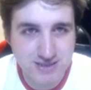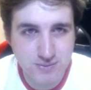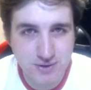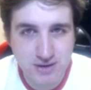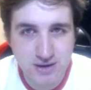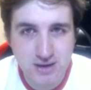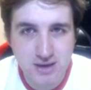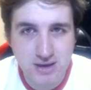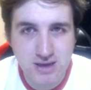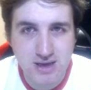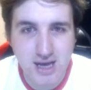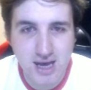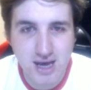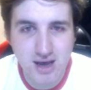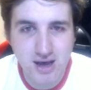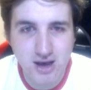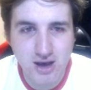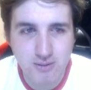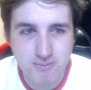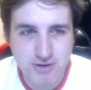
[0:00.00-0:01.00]
one.
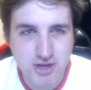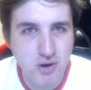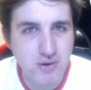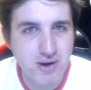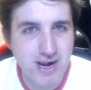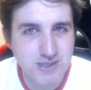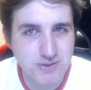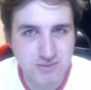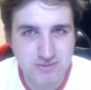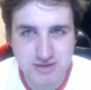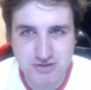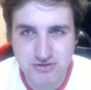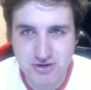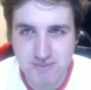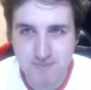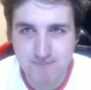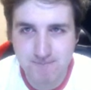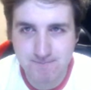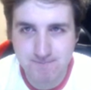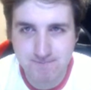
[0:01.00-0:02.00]
Um, yo, guys, on the
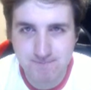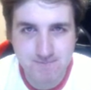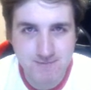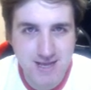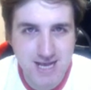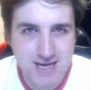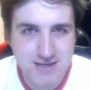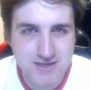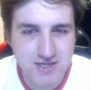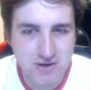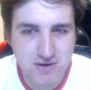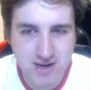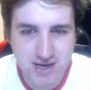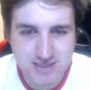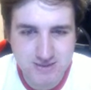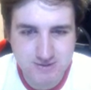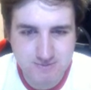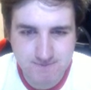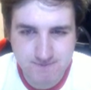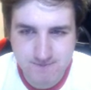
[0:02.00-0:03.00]
stream. How's it going,
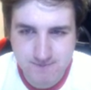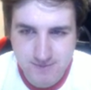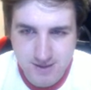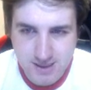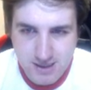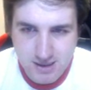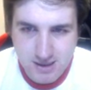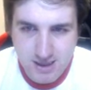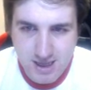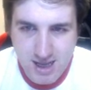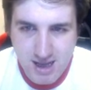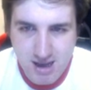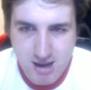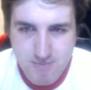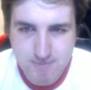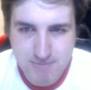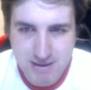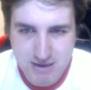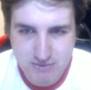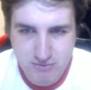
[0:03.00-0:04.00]
guys?
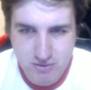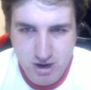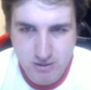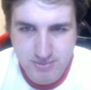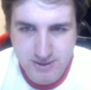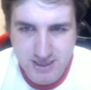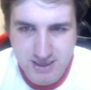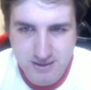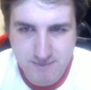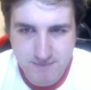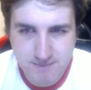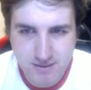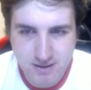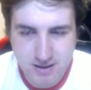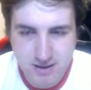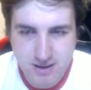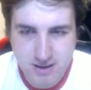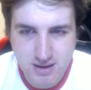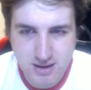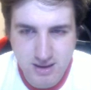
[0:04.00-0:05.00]
Um, Bellarabi.
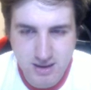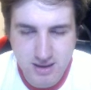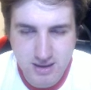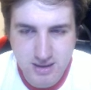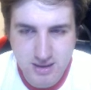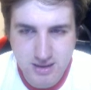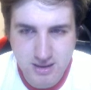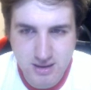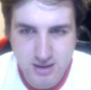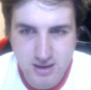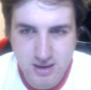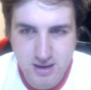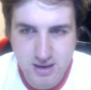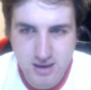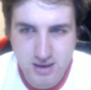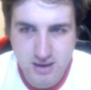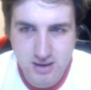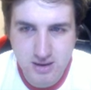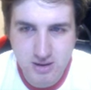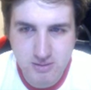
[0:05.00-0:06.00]

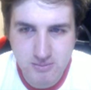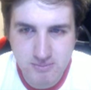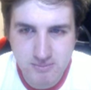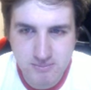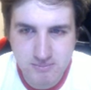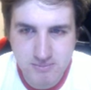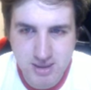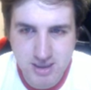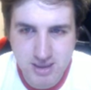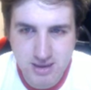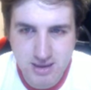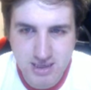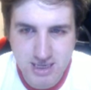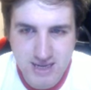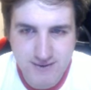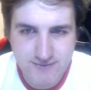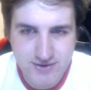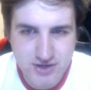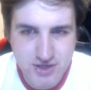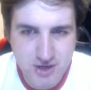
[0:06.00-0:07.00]
Um,
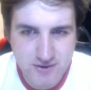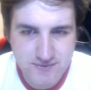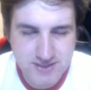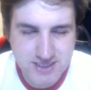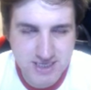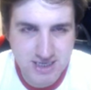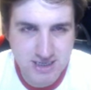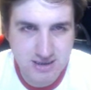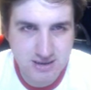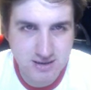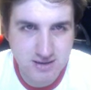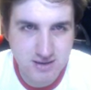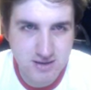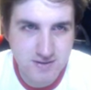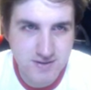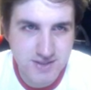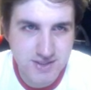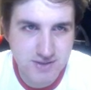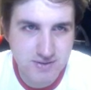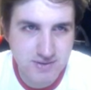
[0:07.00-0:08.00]
Lewandowski. Oh,
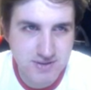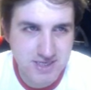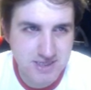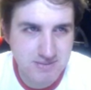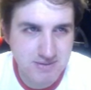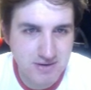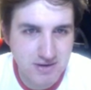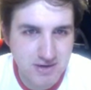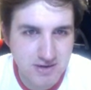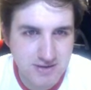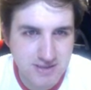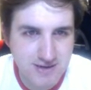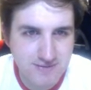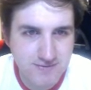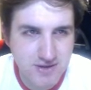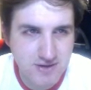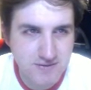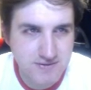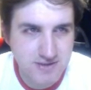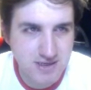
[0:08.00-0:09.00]
don't tell me you got to use
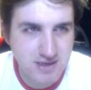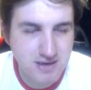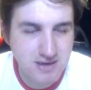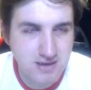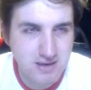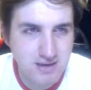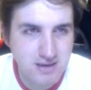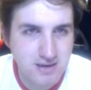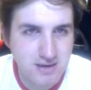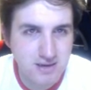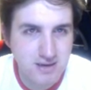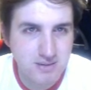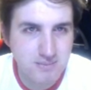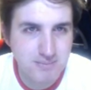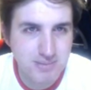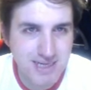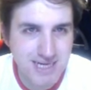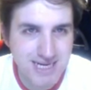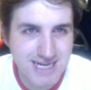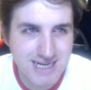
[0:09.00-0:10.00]
Lewandowski
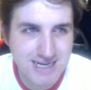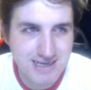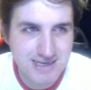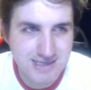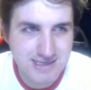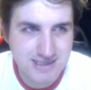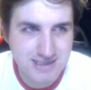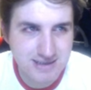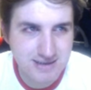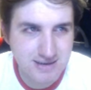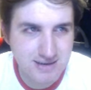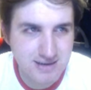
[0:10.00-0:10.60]
please.